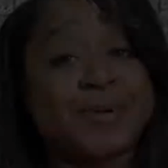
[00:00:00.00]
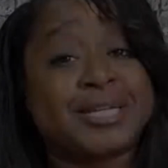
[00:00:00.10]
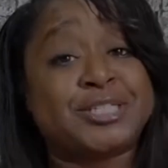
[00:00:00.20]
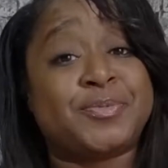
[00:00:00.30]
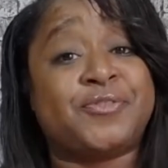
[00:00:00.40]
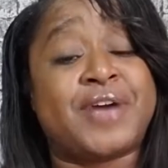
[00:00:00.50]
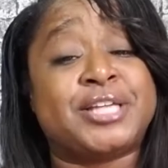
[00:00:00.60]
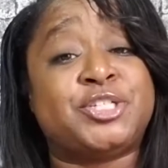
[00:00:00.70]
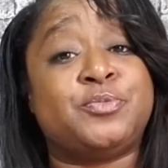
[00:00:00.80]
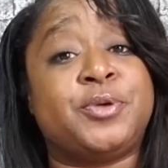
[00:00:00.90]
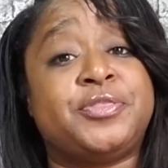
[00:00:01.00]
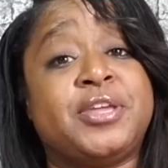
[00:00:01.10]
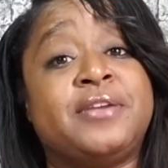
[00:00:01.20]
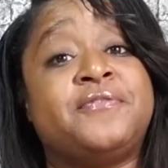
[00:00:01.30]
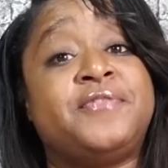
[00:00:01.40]
wanted to provide you with
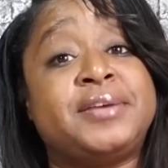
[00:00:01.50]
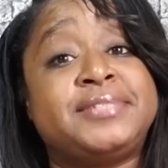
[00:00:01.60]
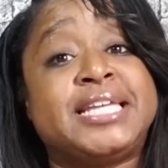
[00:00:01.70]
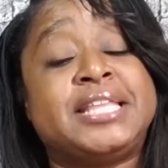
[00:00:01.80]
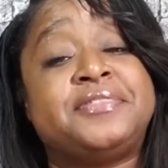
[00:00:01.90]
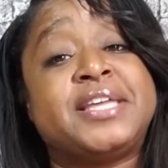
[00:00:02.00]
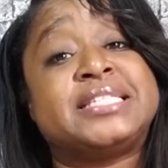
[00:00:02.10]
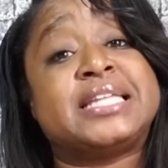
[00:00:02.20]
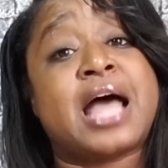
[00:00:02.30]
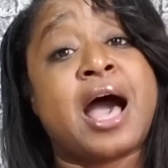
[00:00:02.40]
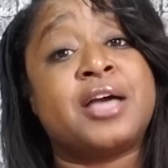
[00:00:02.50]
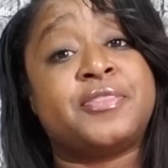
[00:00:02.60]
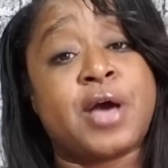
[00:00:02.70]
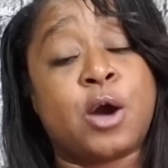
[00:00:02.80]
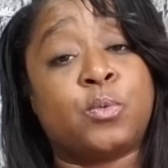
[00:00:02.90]
the 15 things that
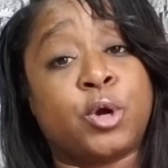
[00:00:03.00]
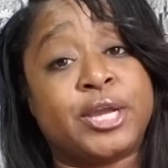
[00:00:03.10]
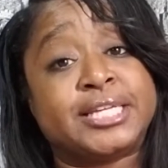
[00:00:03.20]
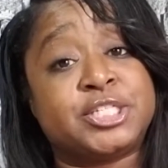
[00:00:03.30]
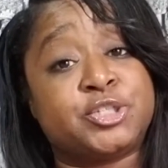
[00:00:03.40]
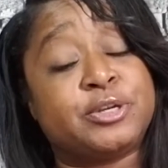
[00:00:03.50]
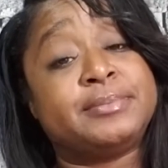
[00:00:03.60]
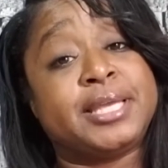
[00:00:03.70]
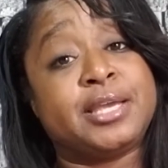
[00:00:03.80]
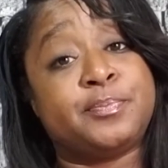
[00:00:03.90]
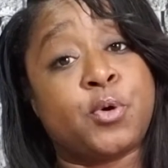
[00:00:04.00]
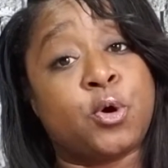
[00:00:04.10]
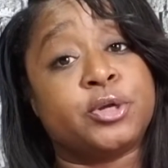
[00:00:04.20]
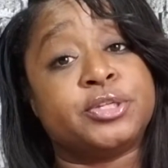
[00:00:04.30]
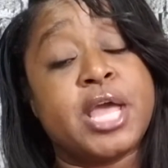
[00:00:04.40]
I thought were extremely
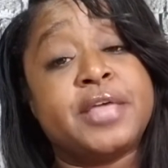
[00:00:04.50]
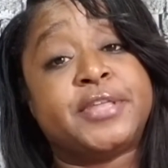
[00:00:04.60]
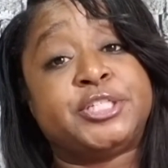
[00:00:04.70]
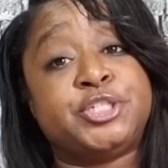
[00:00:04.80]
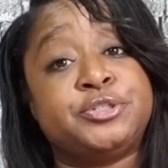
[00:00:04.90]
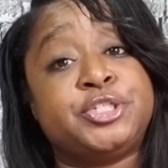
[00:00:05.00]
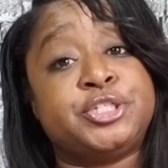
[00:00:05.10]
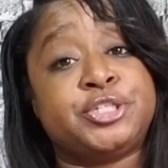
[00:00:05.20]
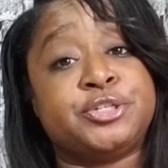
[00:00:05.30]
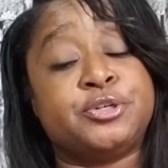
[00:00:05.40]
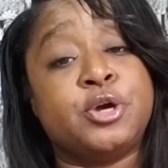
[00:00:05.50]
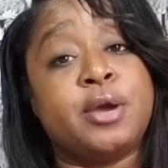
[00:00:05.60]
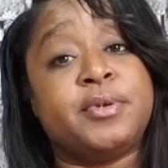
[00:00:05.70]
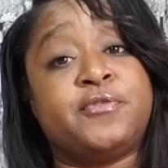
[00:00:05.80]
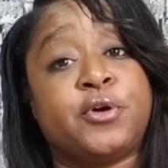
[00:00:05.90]
important that you should do
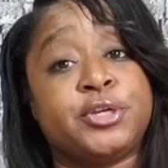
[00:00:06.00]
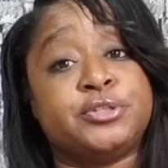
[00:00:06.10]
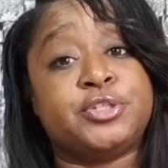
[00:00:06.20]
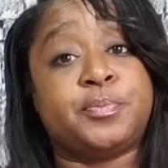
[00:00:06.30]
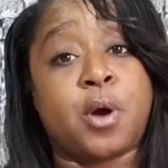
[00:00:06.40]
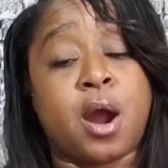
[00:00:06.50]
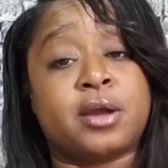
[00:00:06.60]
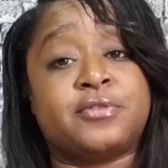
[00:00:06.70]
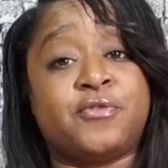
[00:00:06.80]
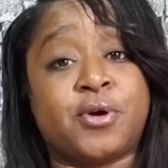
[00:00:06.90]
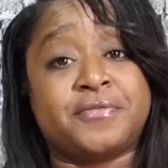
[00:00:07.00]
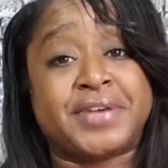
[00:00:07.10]
before you depart for